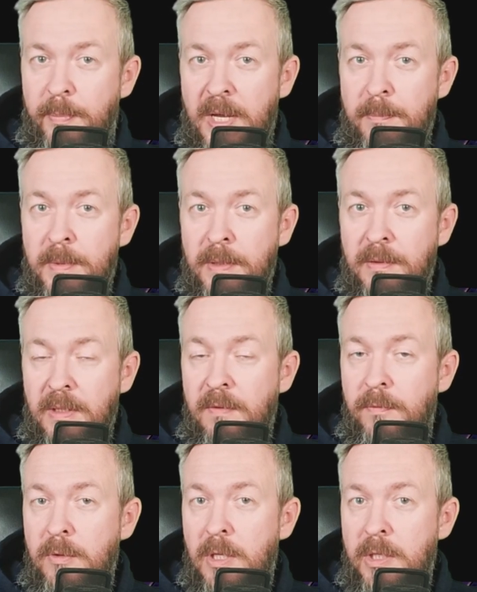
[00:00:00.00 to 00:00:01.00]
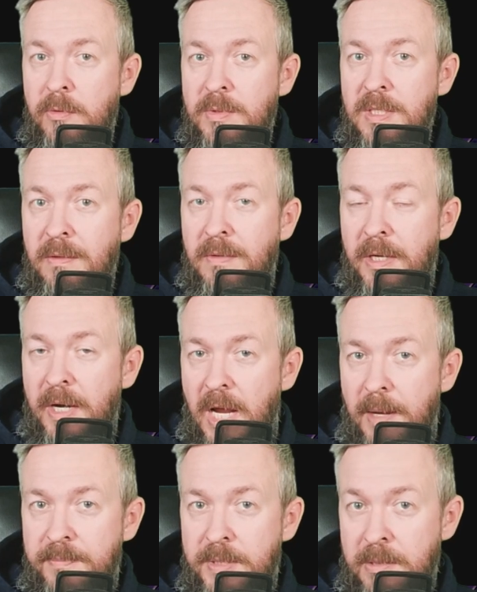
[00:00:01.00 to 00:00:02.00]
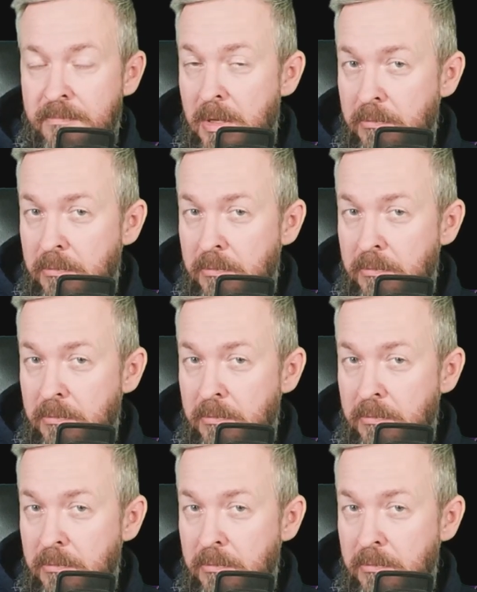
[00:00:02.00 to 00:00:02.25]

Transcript: payment if you are using their apps.